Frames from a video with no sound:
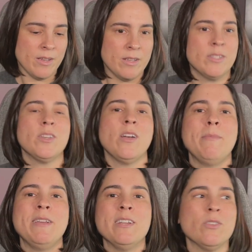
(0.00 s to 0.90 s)
So
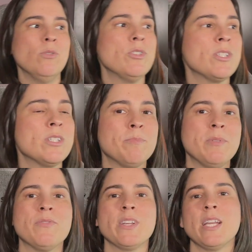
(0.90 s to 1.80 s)
I mean, it's all just a
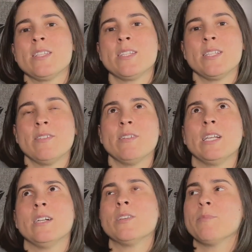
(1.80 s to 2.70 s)
bit of an
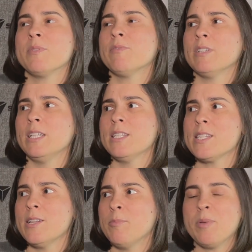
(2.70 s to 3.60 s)
esoteric argument, really, isn't it?